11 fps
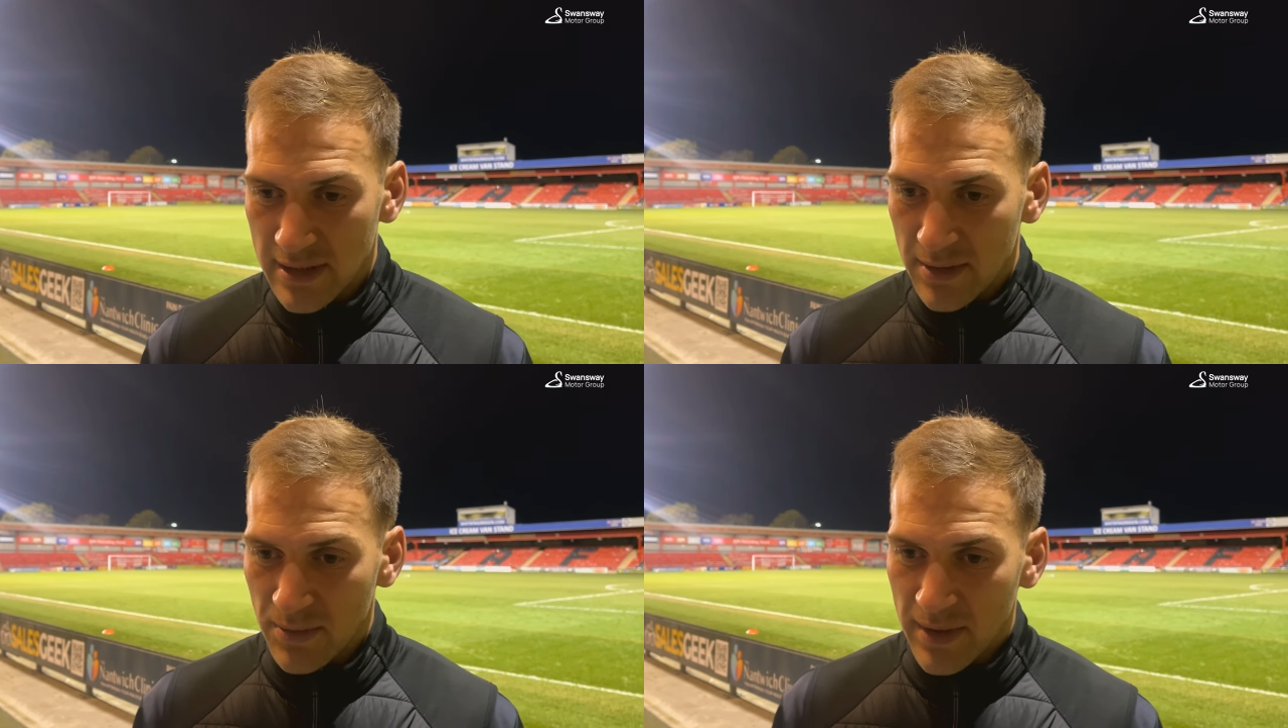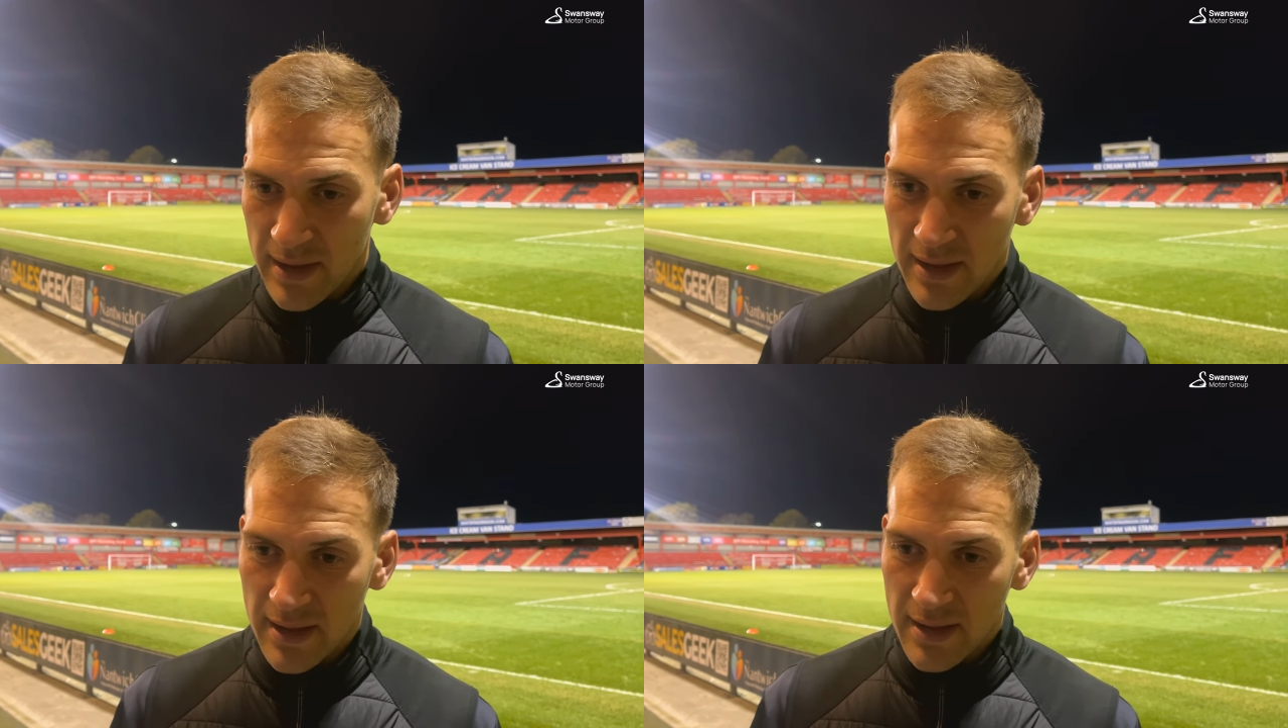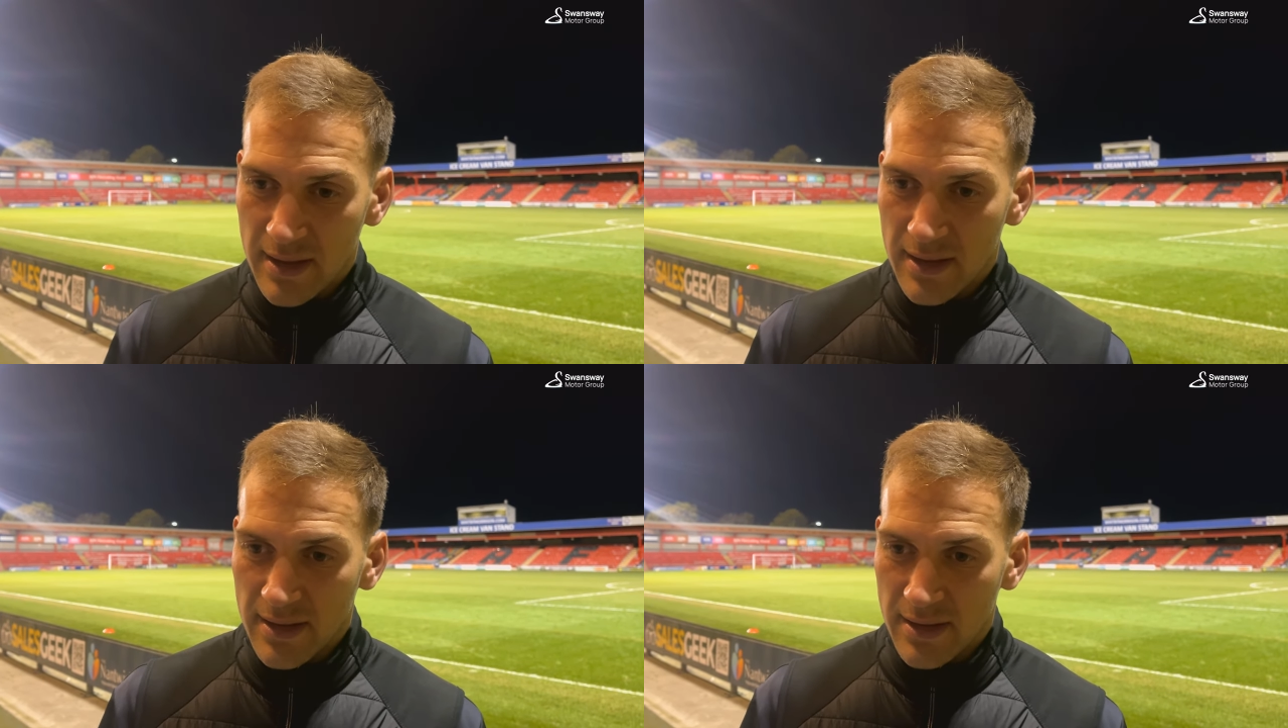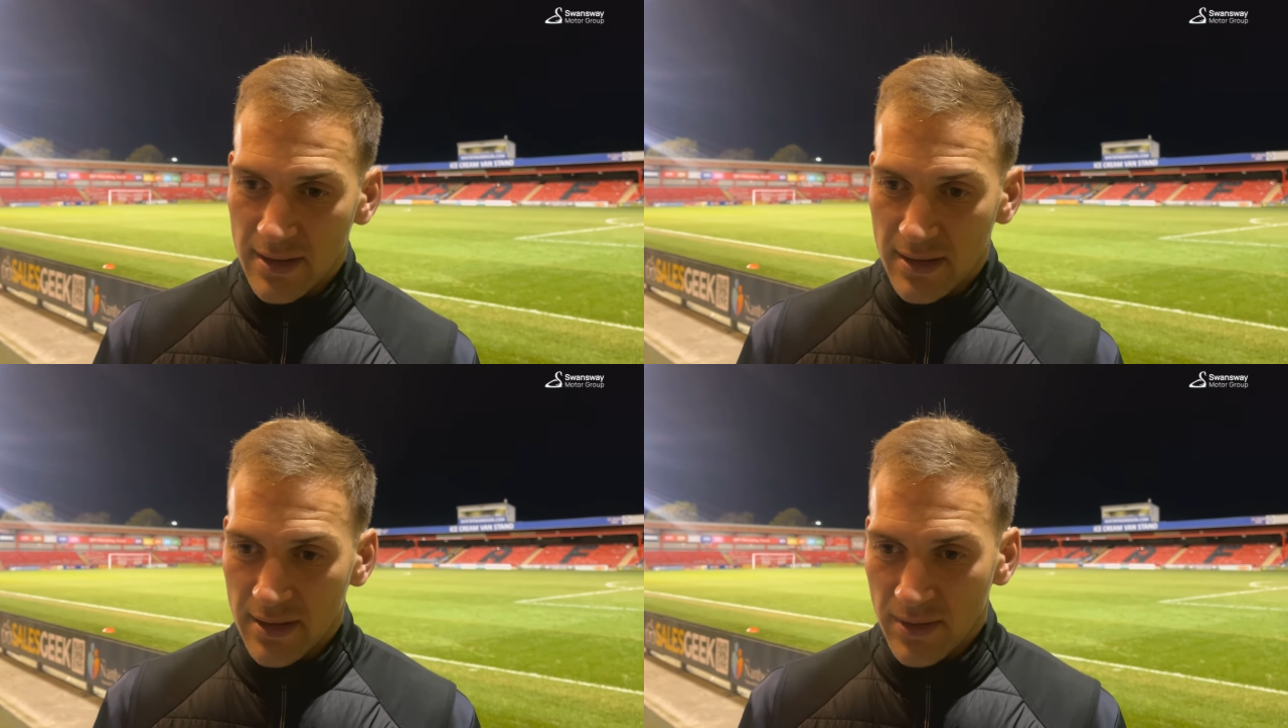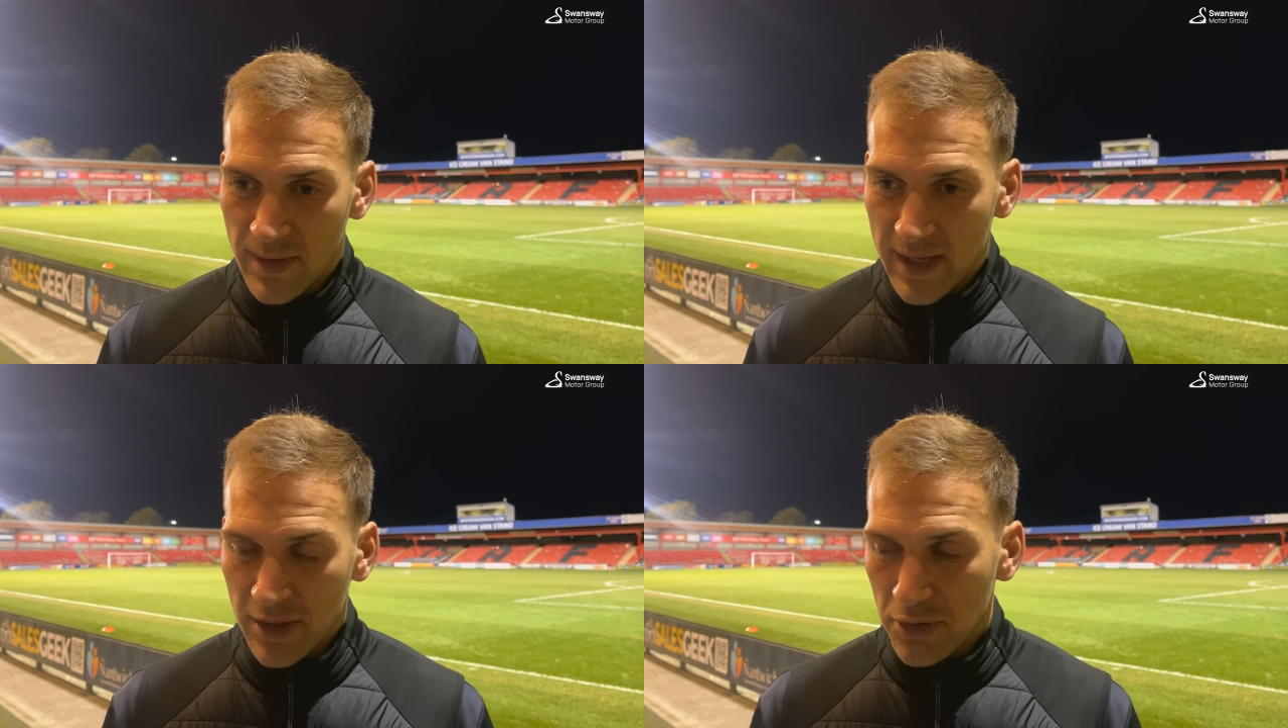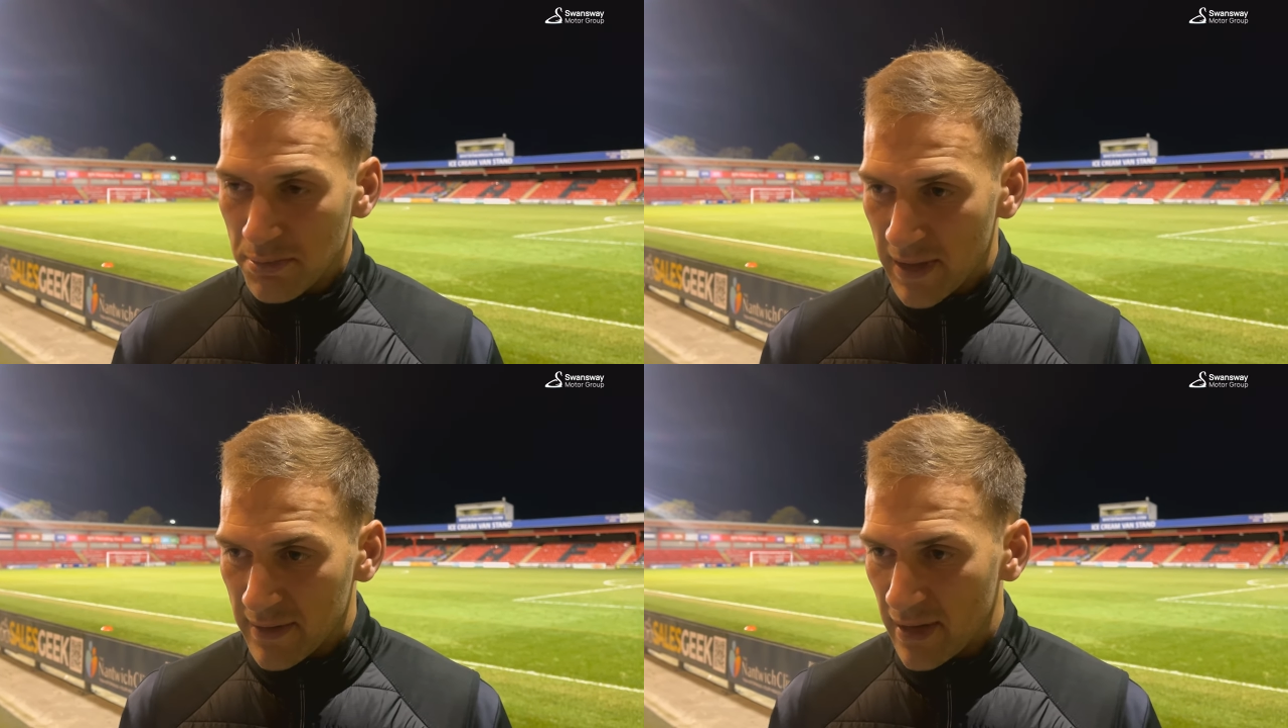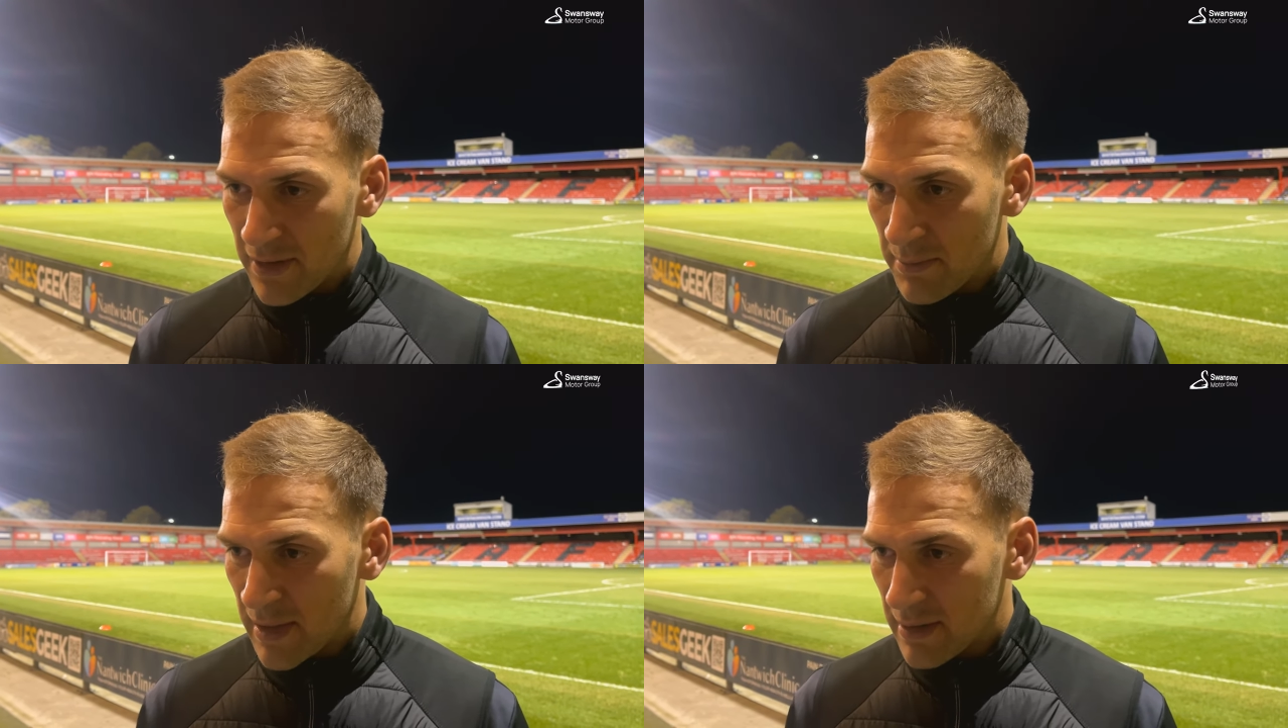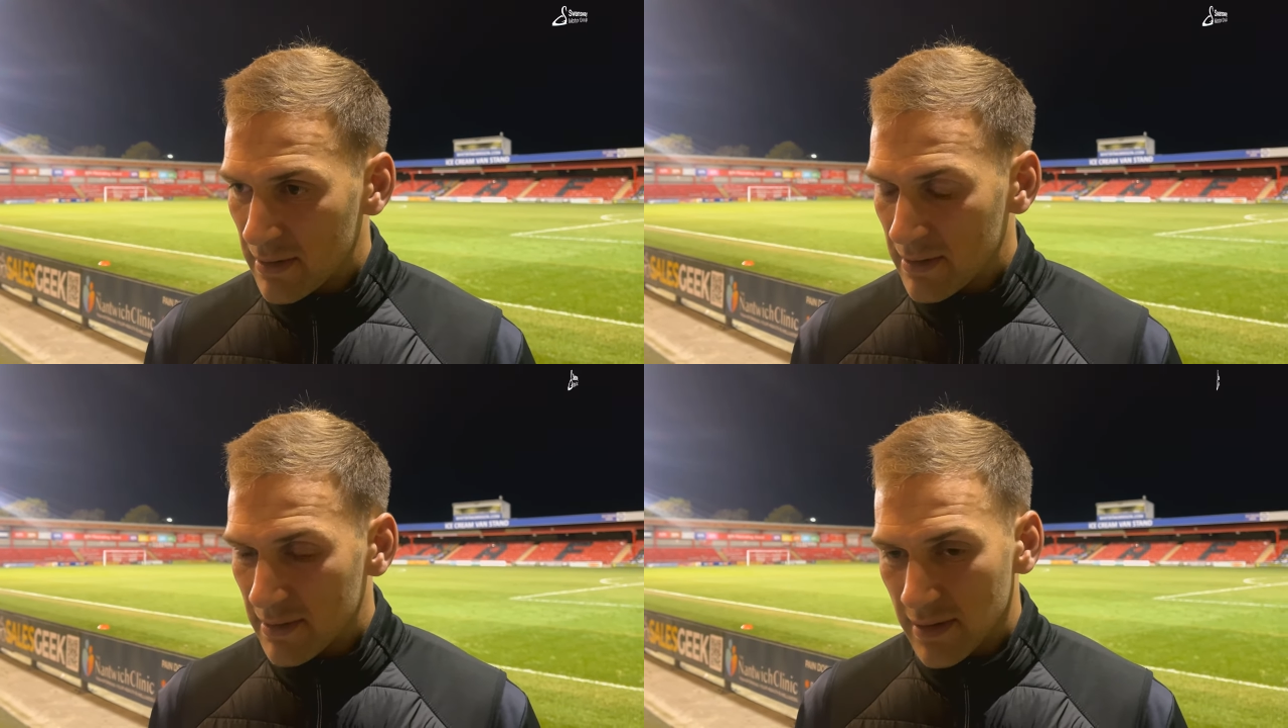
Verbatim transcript: Like we, we had a good month last month.